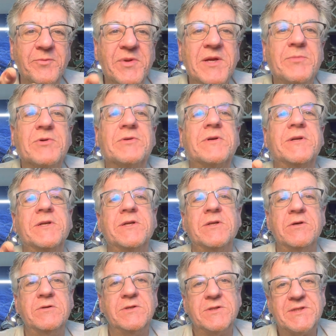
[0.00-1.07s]
people are going to
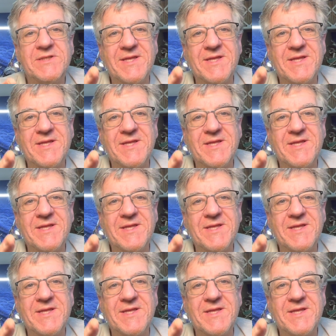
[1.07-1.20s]
notice